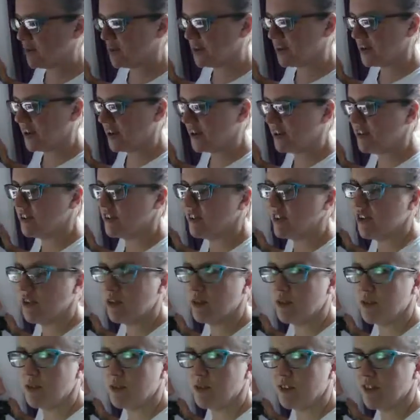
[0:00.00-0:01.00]
deciding to
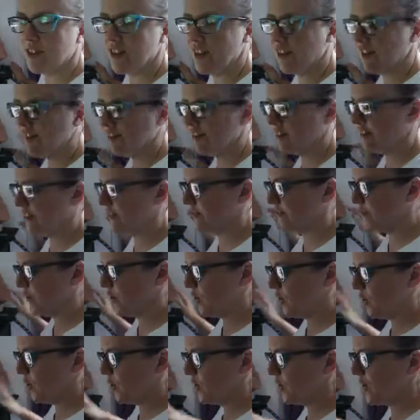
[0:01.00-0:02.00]
use this
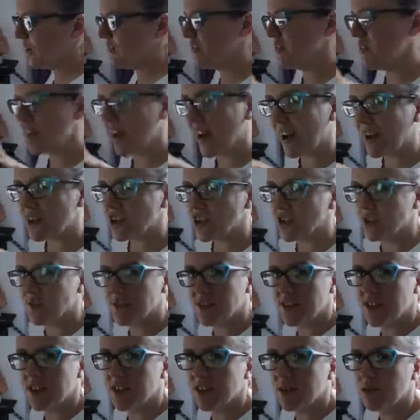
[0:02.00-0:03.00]
for like reaction
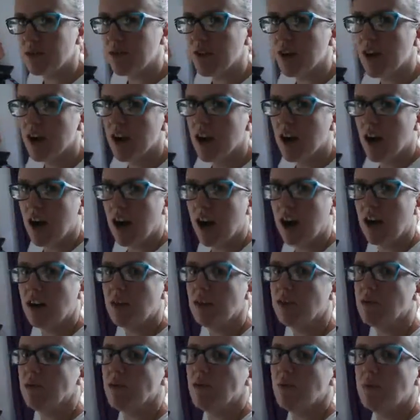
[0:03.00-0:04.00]
videos.
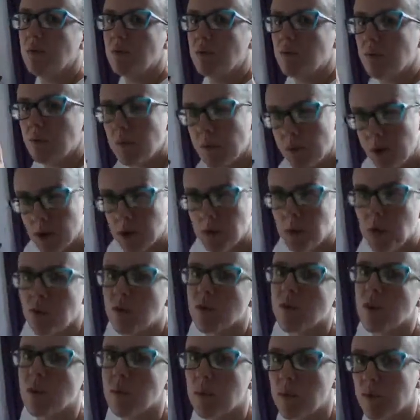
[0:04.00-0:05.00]
I'll, you know, move
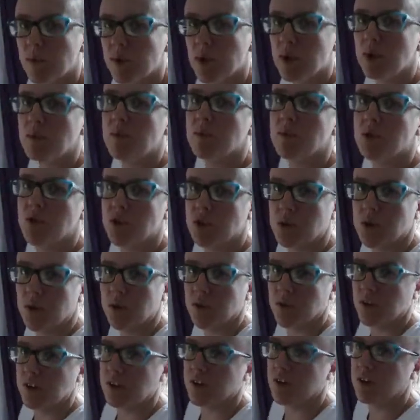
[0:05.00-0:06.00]
around my room to do
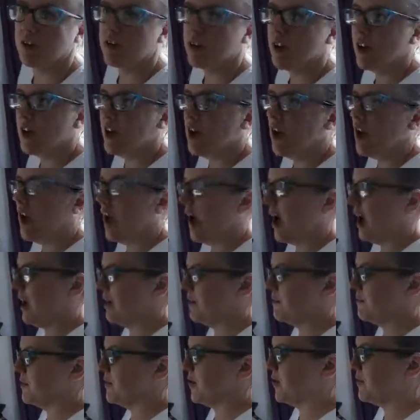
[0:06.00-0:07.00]
other videos.
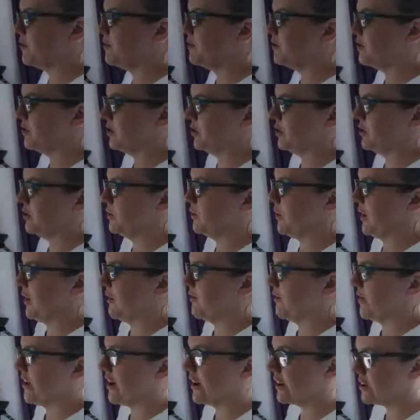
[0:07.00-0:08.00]
I'm going to do a
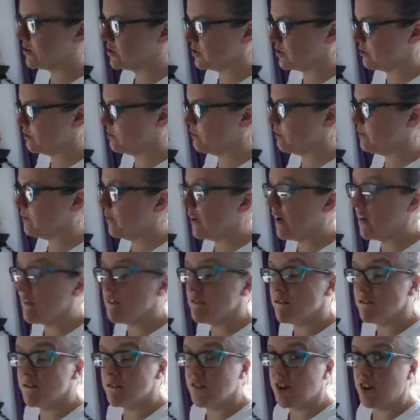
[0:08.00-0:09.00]
reaction
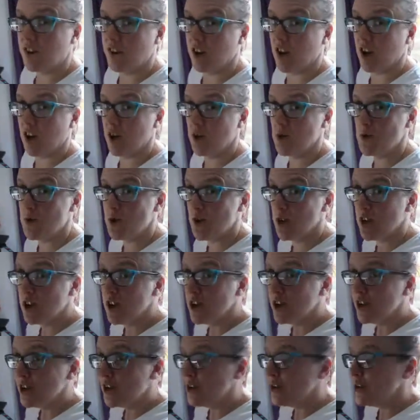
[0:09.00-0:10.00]
video
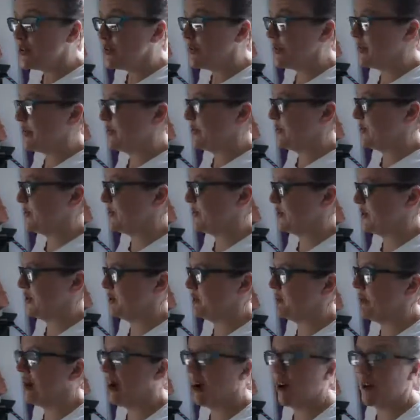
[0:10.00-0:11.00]
to the
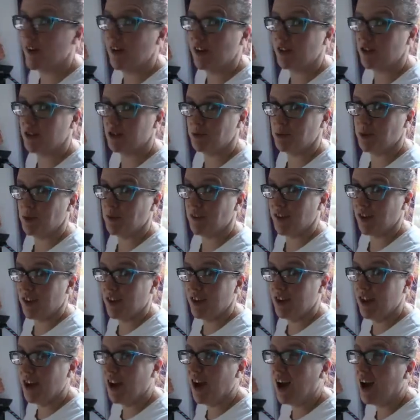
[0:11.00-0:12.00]
new Power Rangers movie,
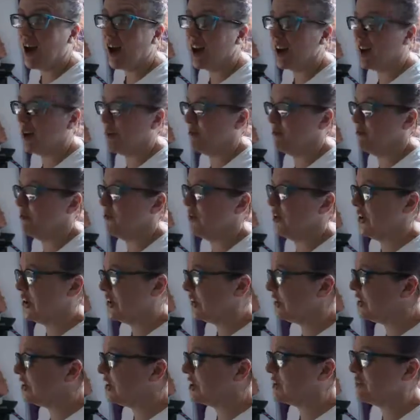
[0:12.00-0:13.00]
and I'm
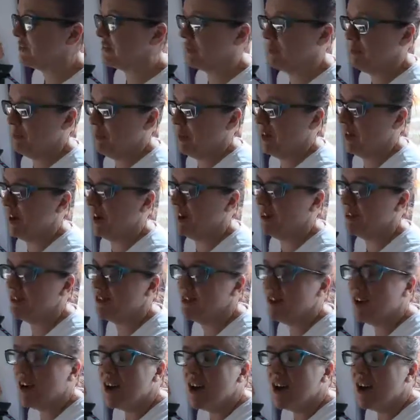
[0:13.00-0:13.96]
really nervous because